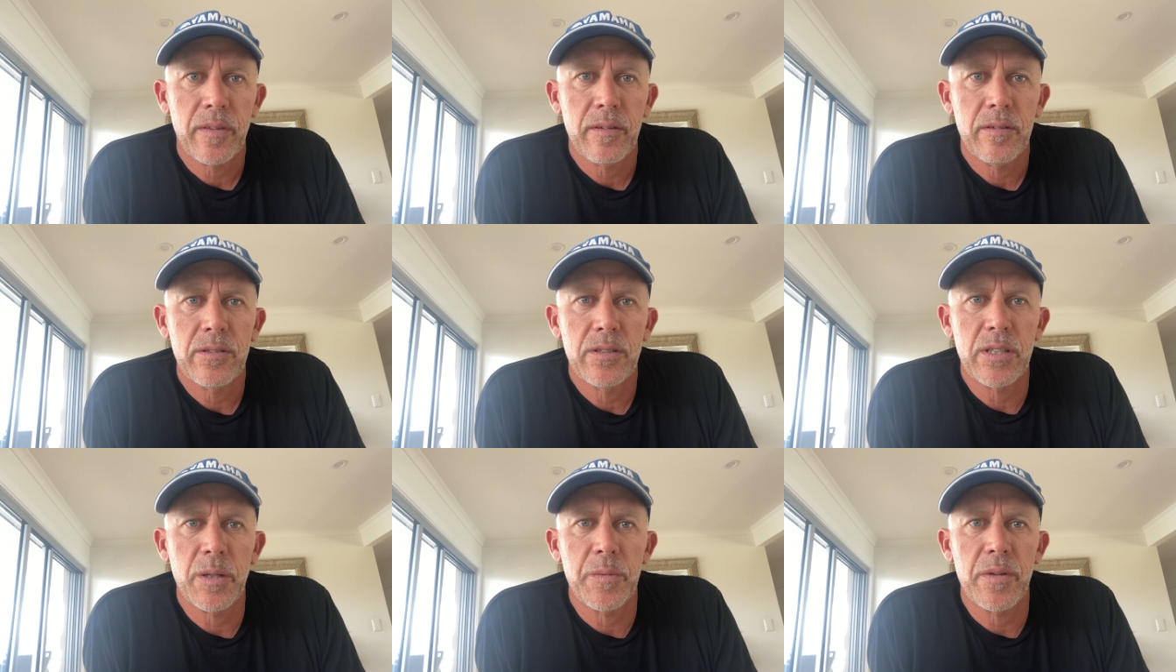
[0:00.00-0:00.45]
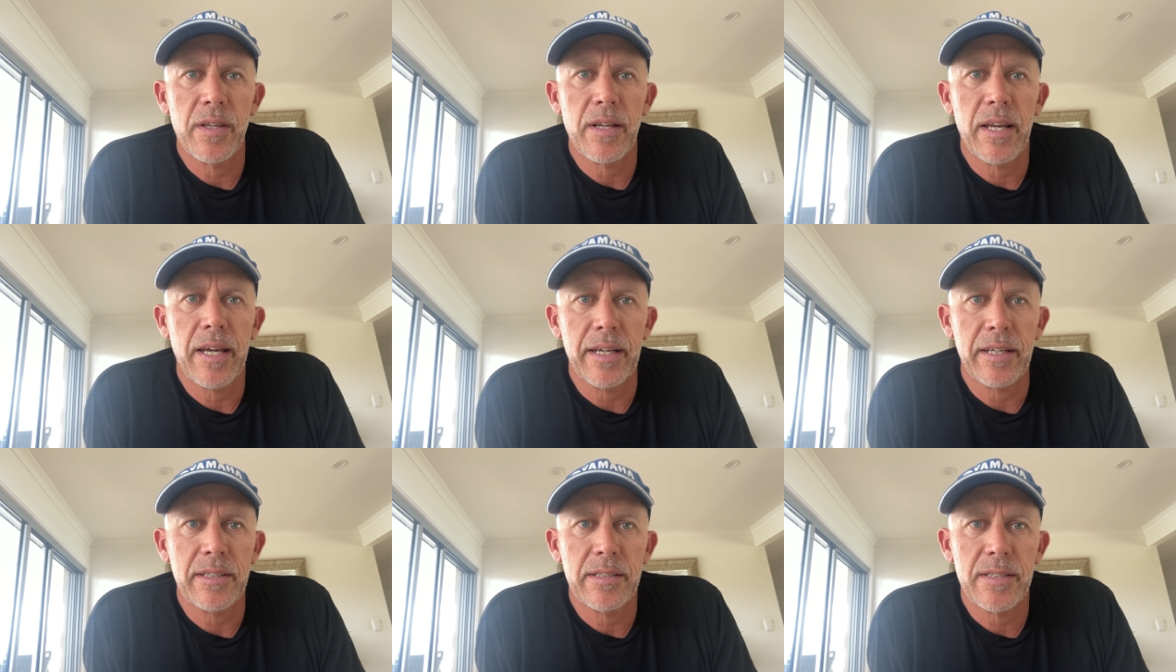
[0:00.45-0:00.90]
some of the
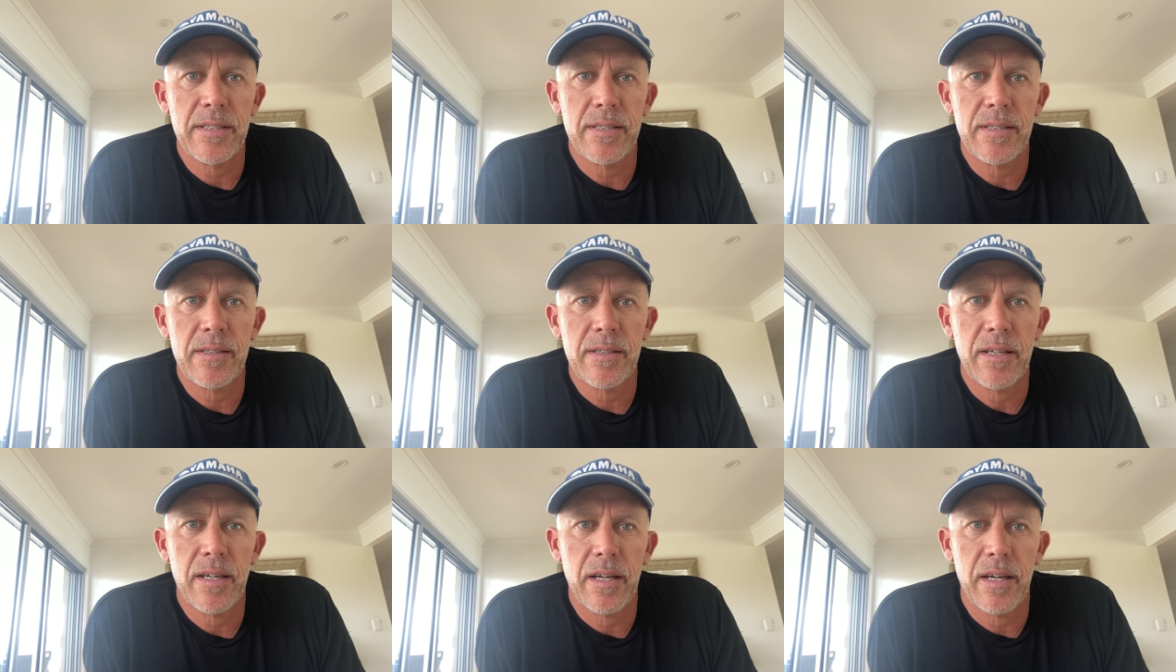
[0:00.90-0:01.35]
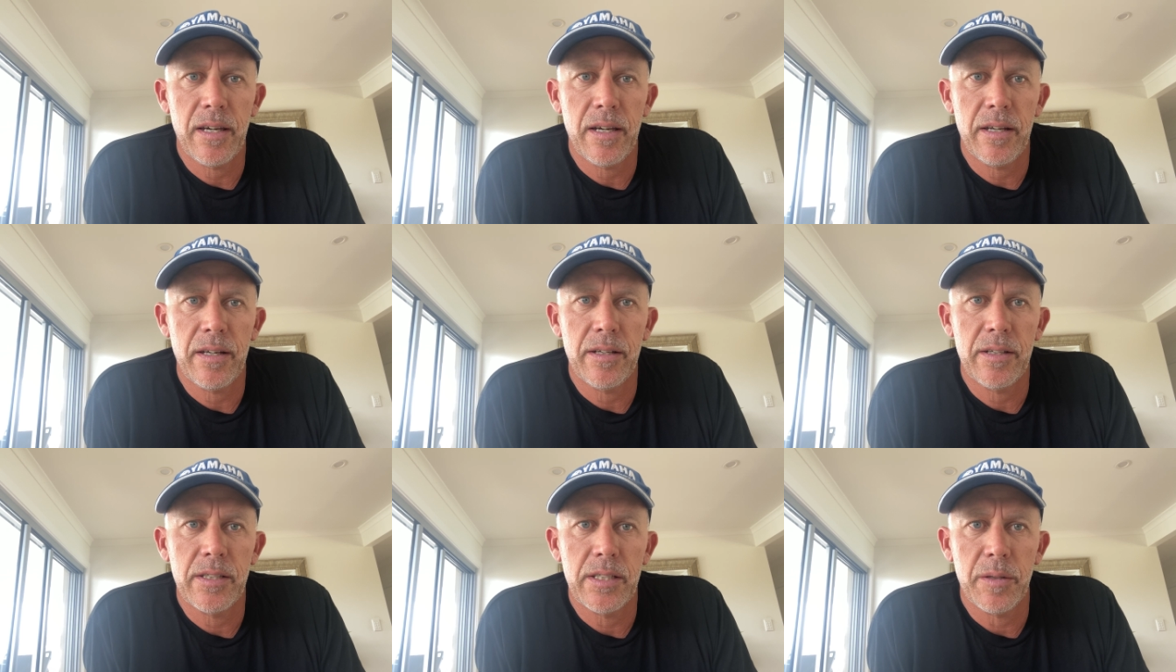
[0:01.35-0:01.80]
lakes
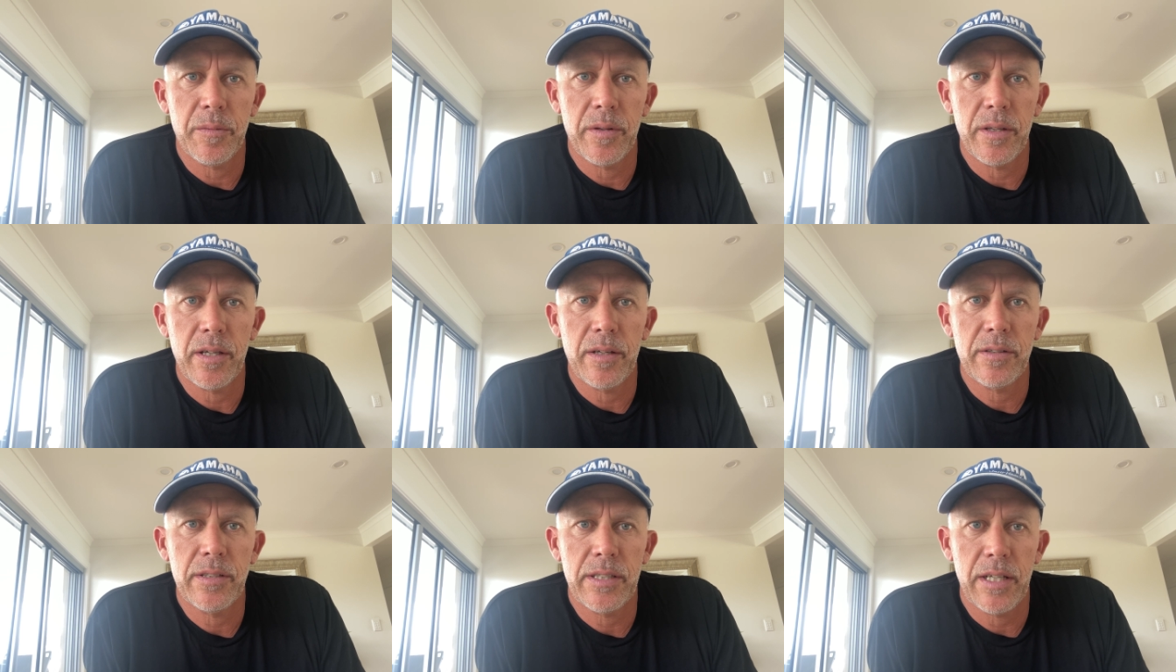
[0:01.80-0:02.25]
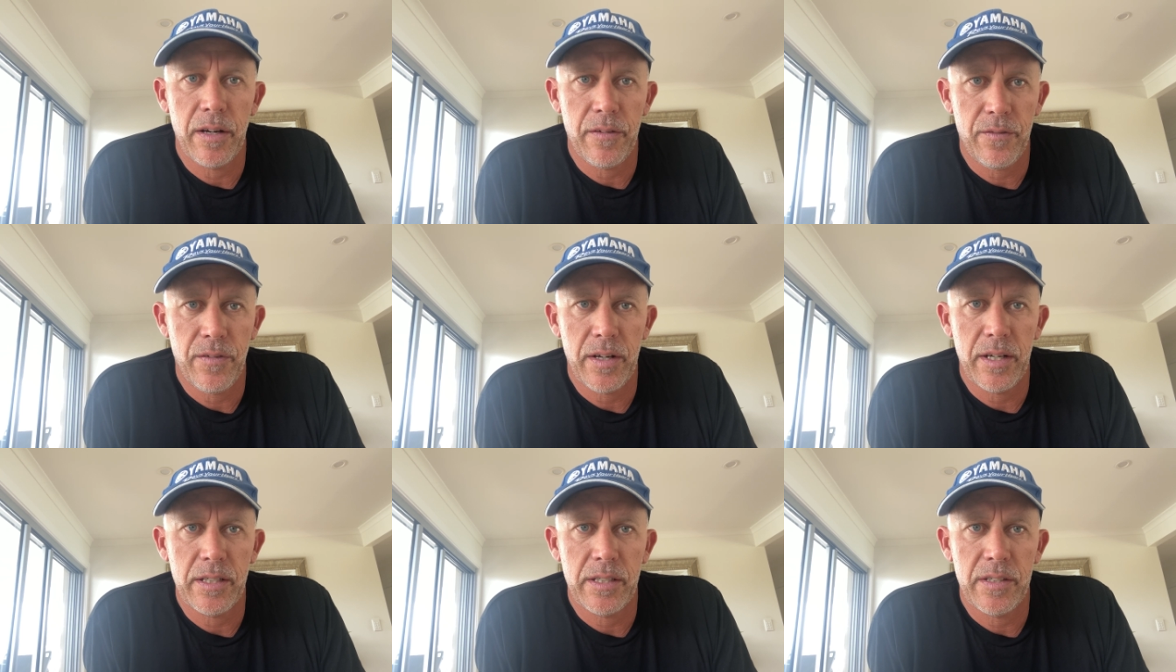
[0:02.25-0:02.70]
and some of the sand
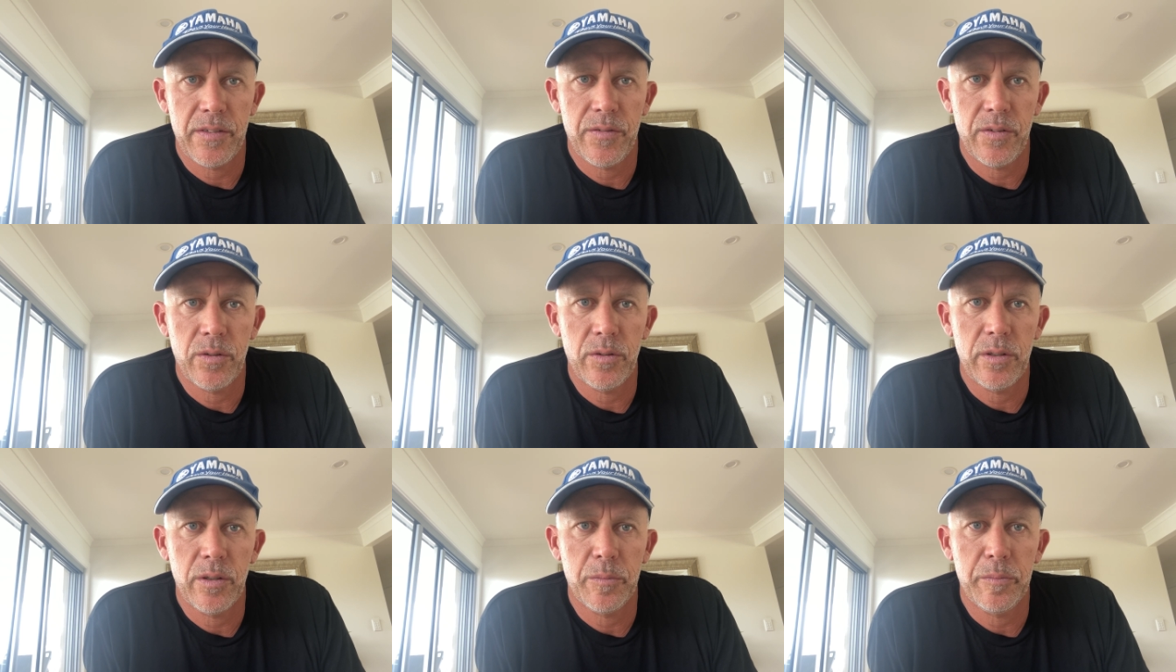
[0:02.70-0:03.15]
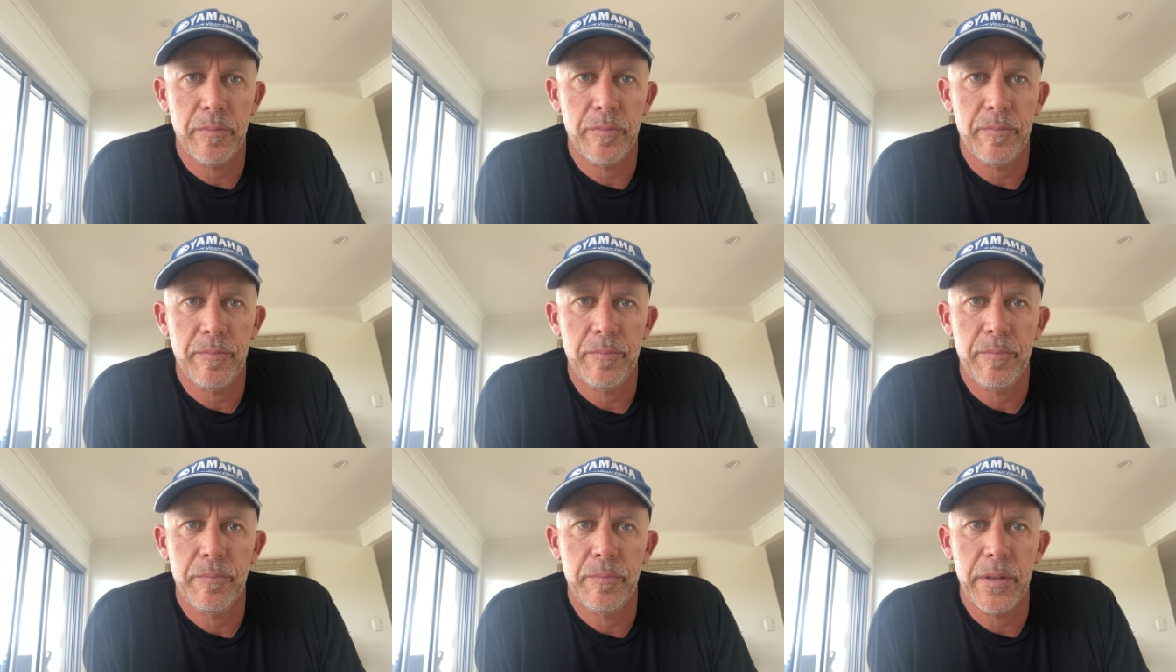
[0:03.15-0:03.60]
flats for your
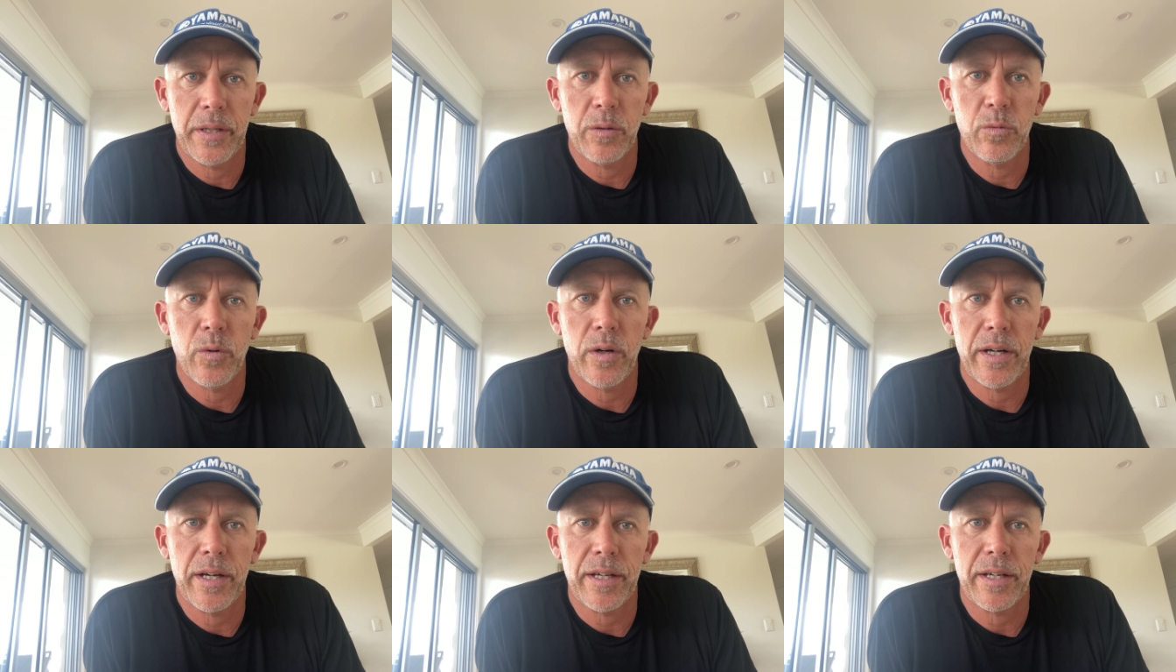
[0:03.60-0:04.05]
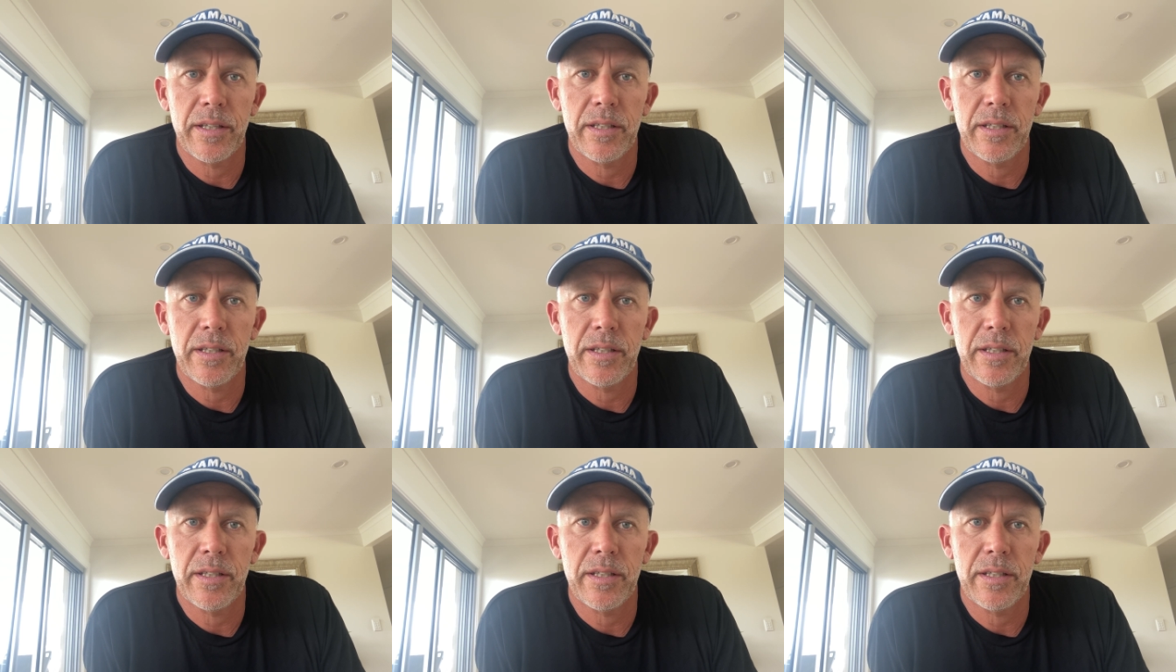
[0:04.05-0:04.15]
big whiting.